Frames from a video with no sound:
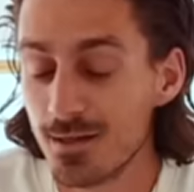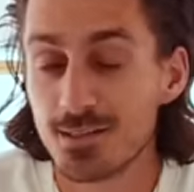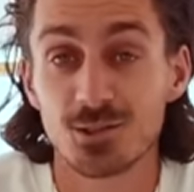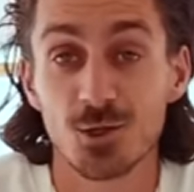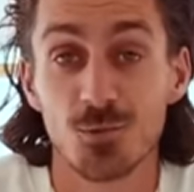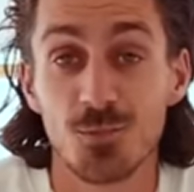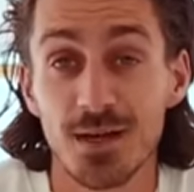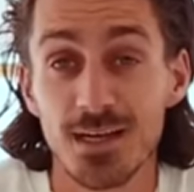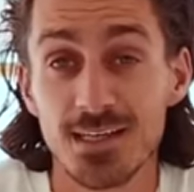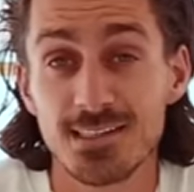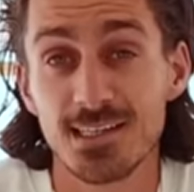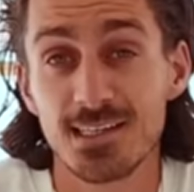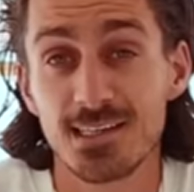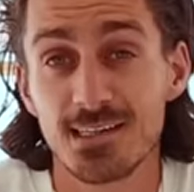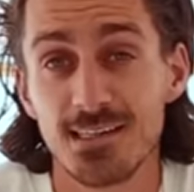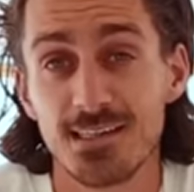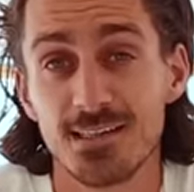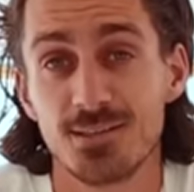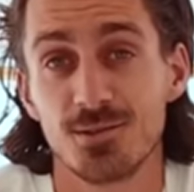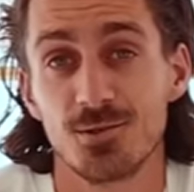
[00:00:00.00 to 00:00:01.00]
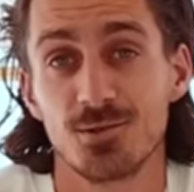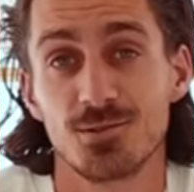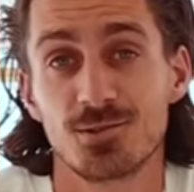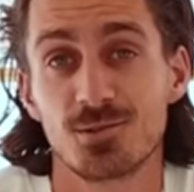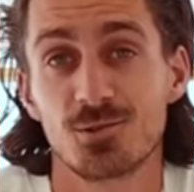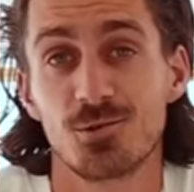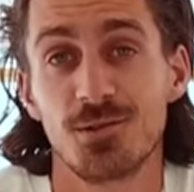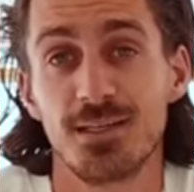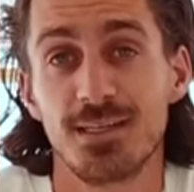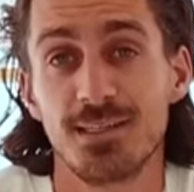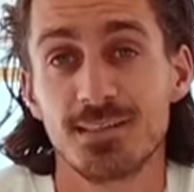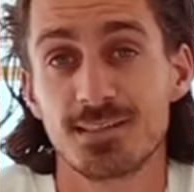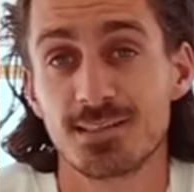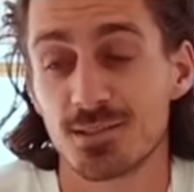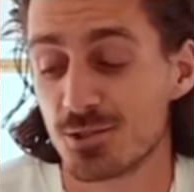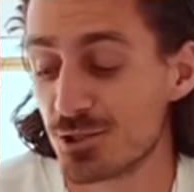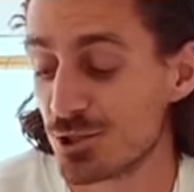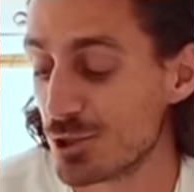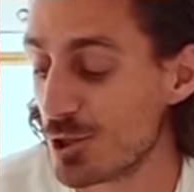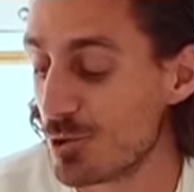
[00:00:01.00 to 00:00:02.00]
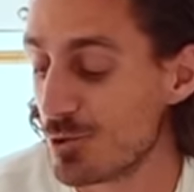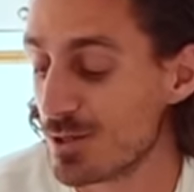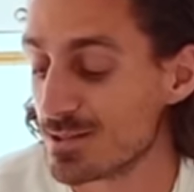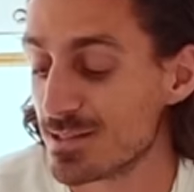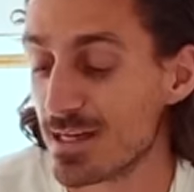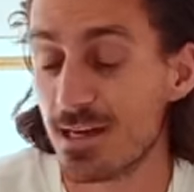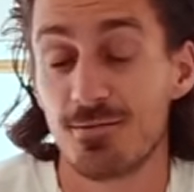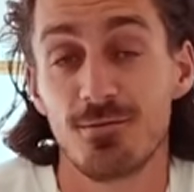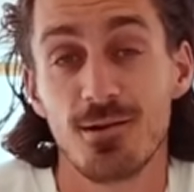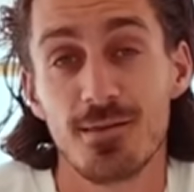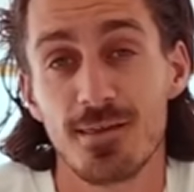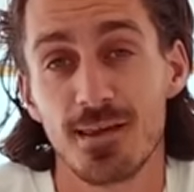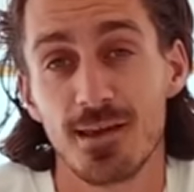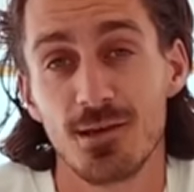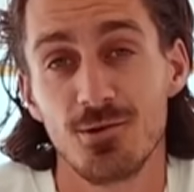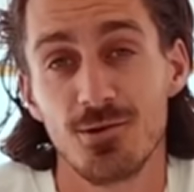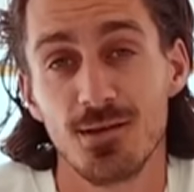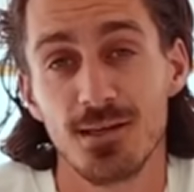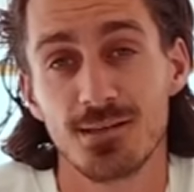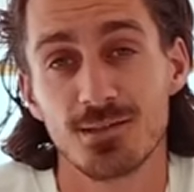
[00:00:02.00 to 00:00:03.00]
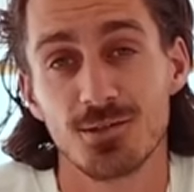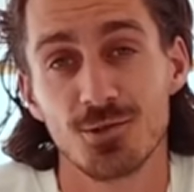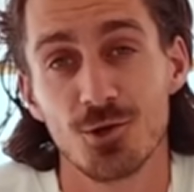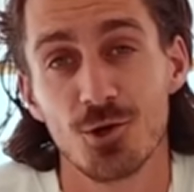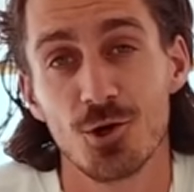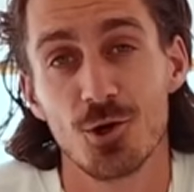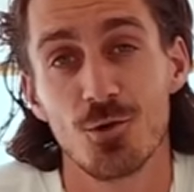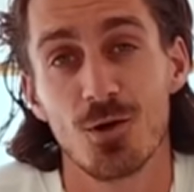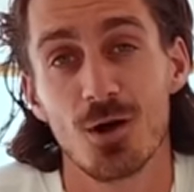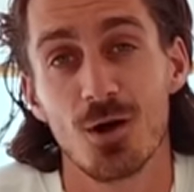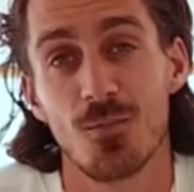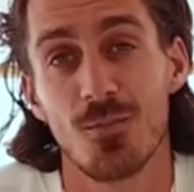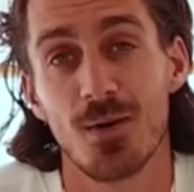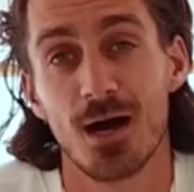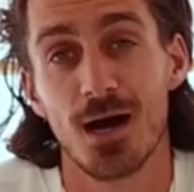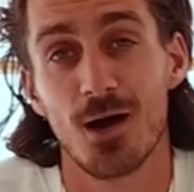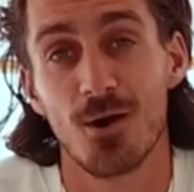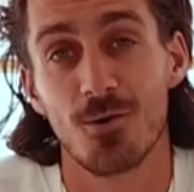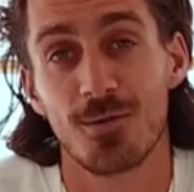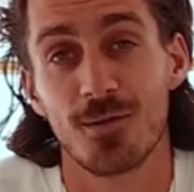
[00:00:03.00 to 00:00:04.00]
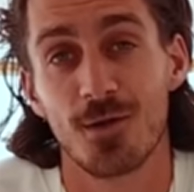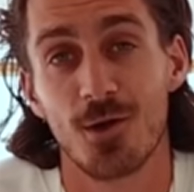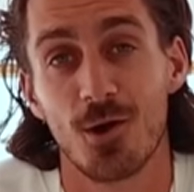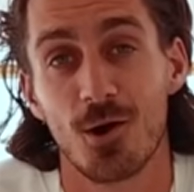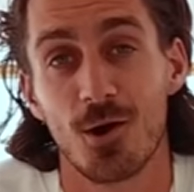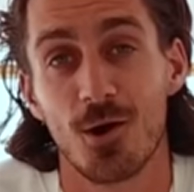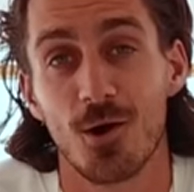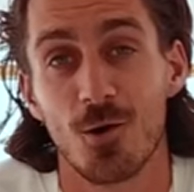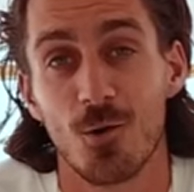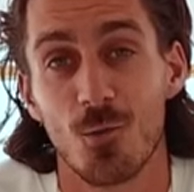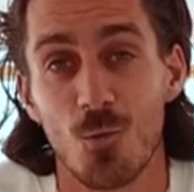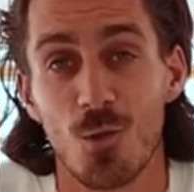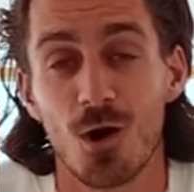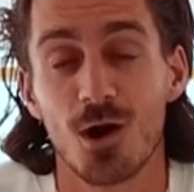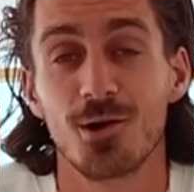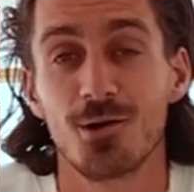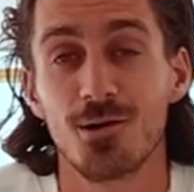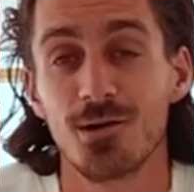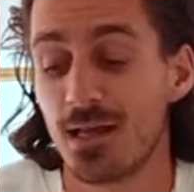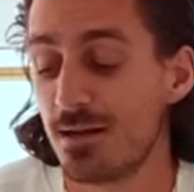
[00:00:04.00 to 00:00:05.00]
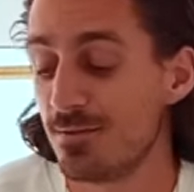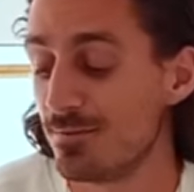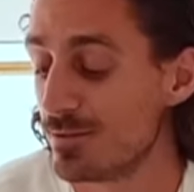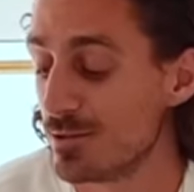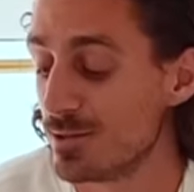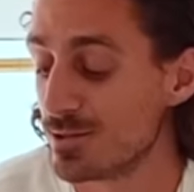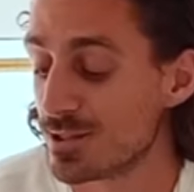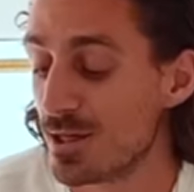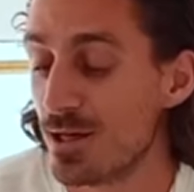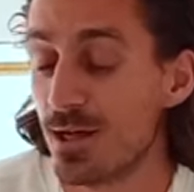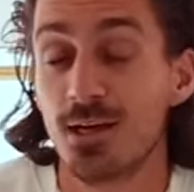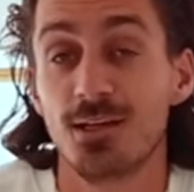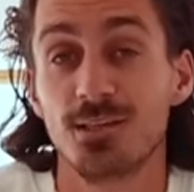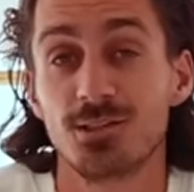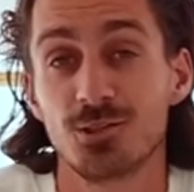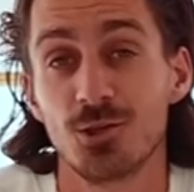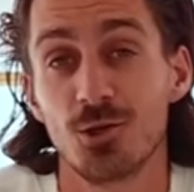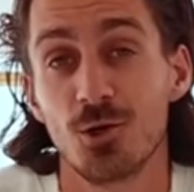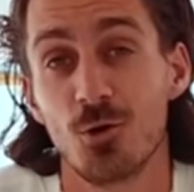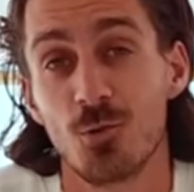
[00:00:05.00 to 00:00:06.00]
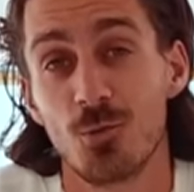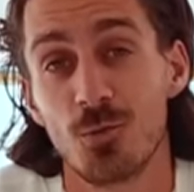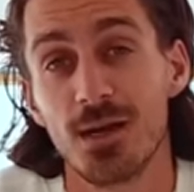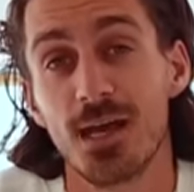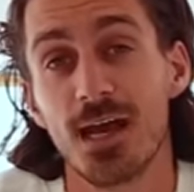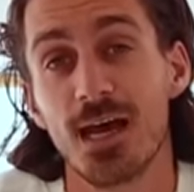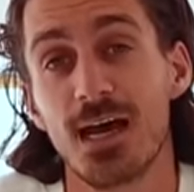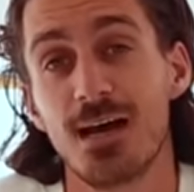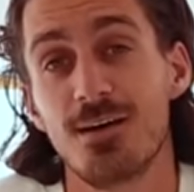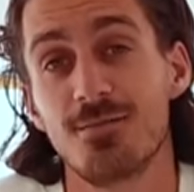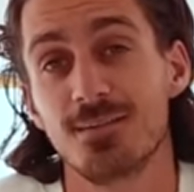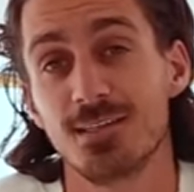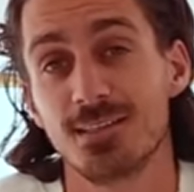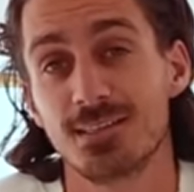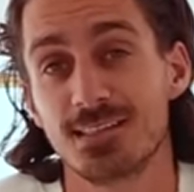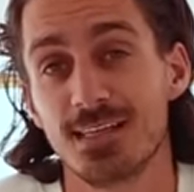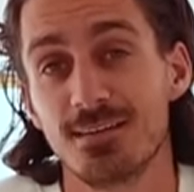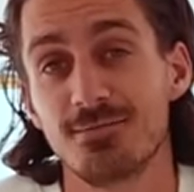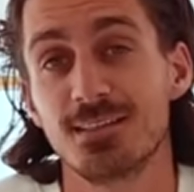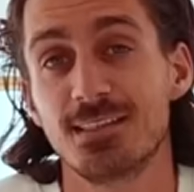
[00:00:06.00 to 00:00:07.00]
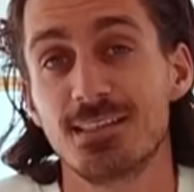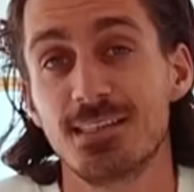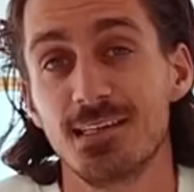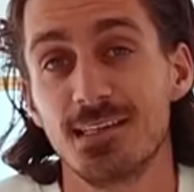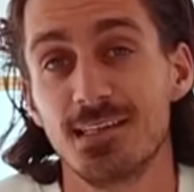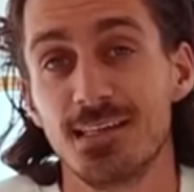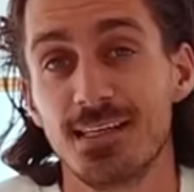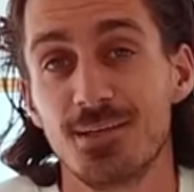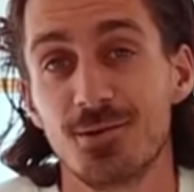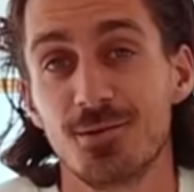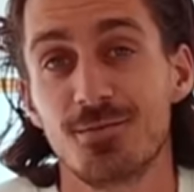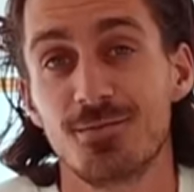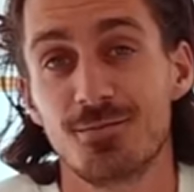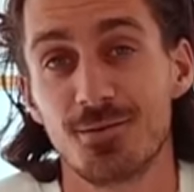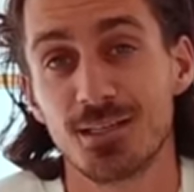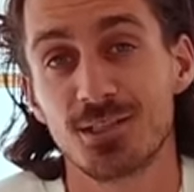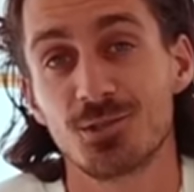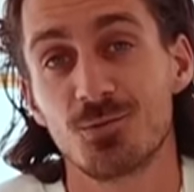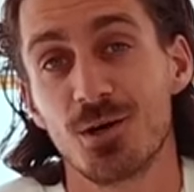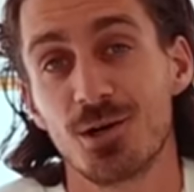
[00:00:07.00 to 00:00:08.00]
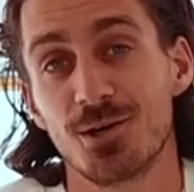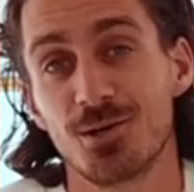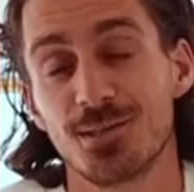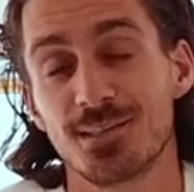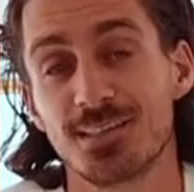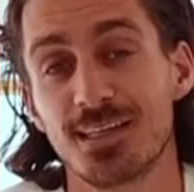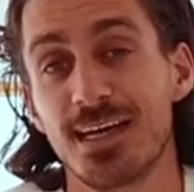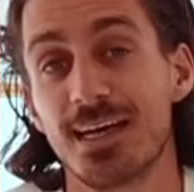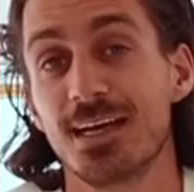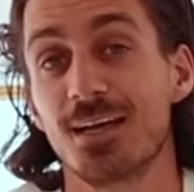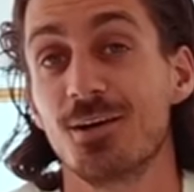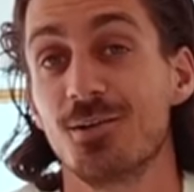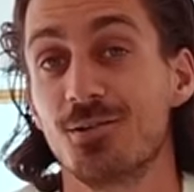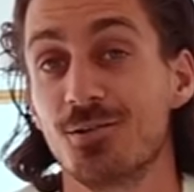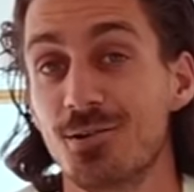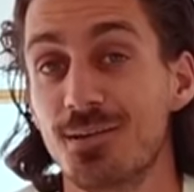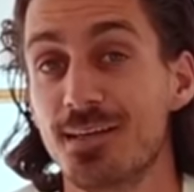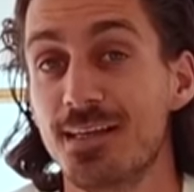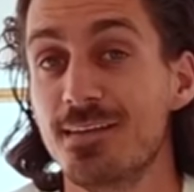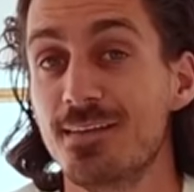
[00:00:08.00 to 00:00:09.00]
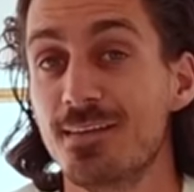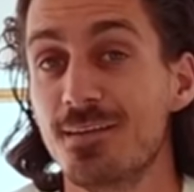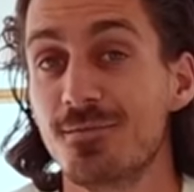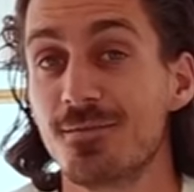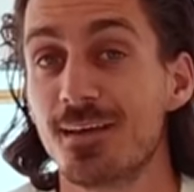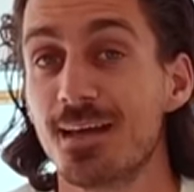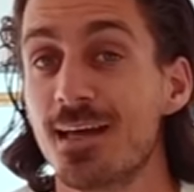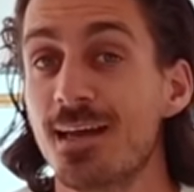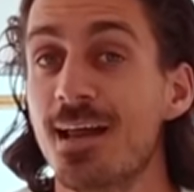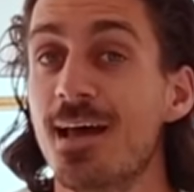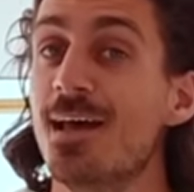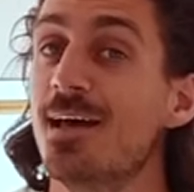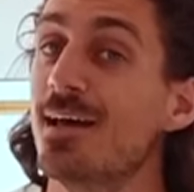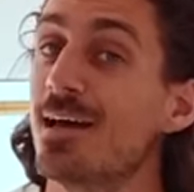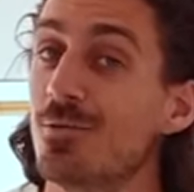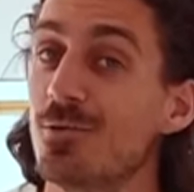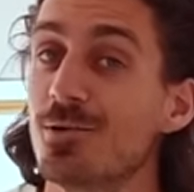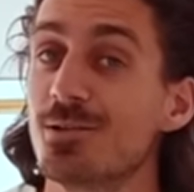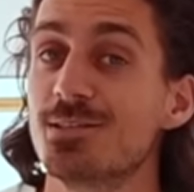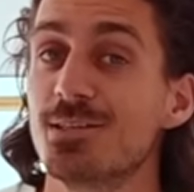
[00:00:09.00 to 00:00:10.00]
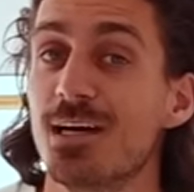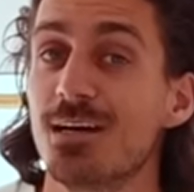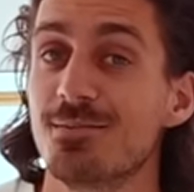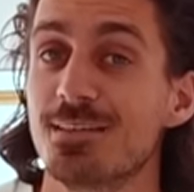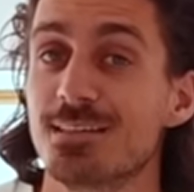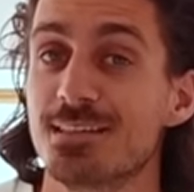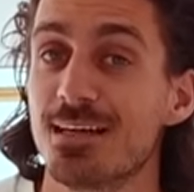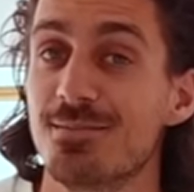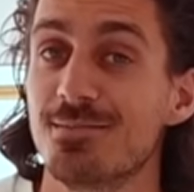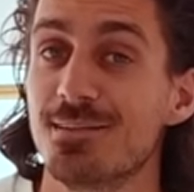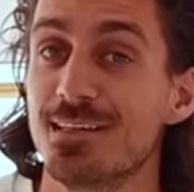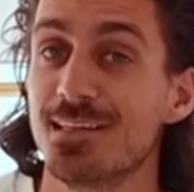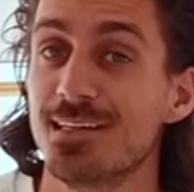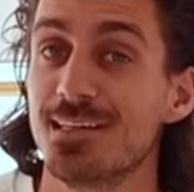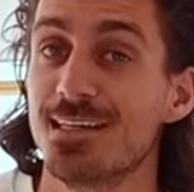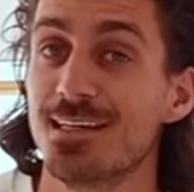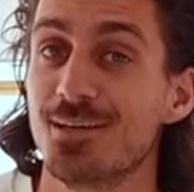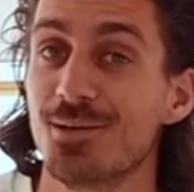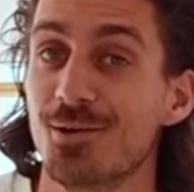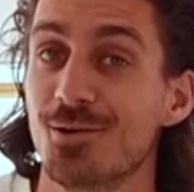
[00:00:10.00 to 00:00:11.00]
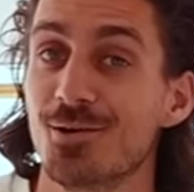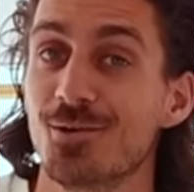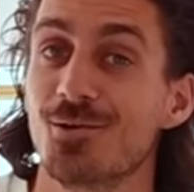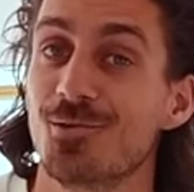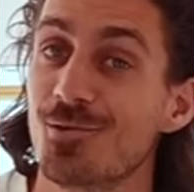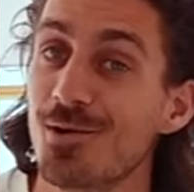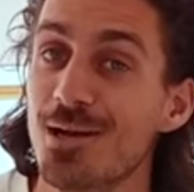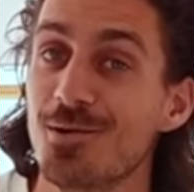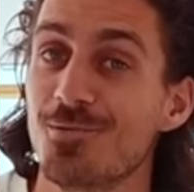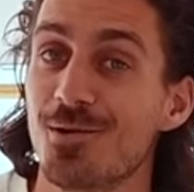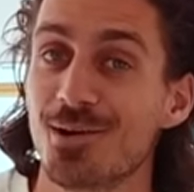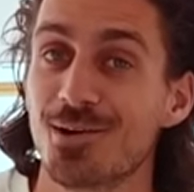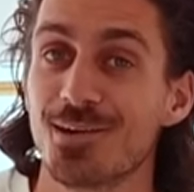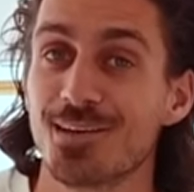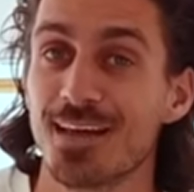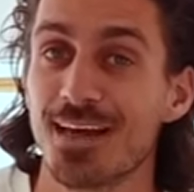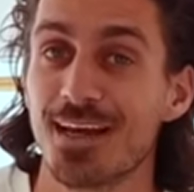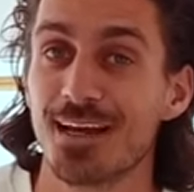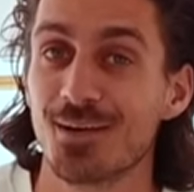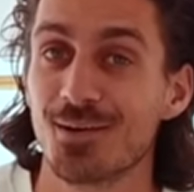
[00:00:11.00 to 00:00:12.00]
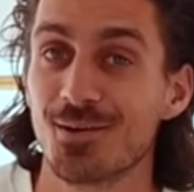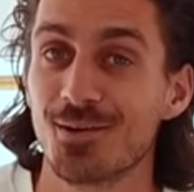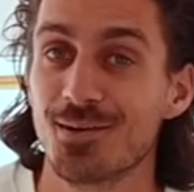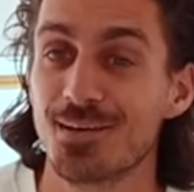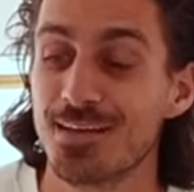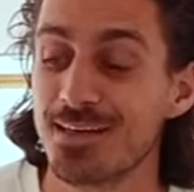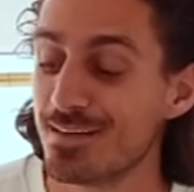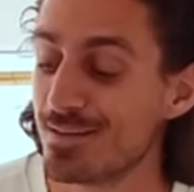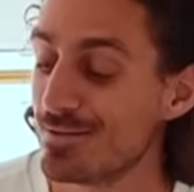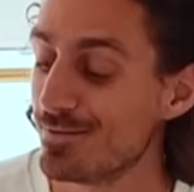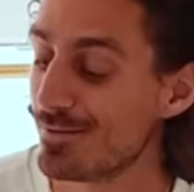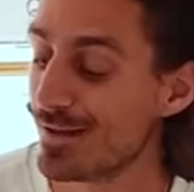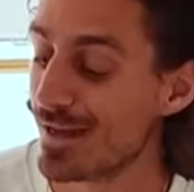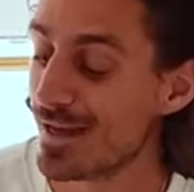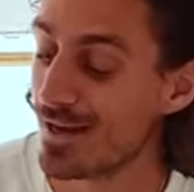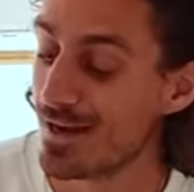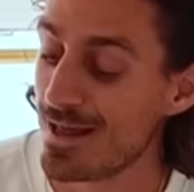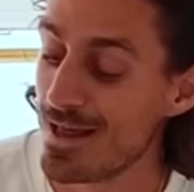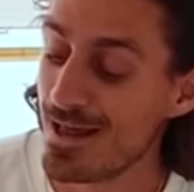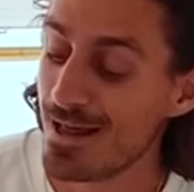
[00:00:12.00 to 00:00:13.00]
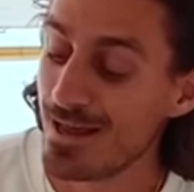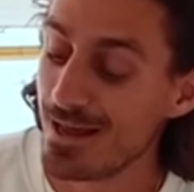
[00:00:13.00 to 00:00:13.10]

So basically, those screens show us everything you need to know about our water levels. So we have a 70-liter freshwater tank underneath the van, and we also have a 70-liter gray water tank underneath the van.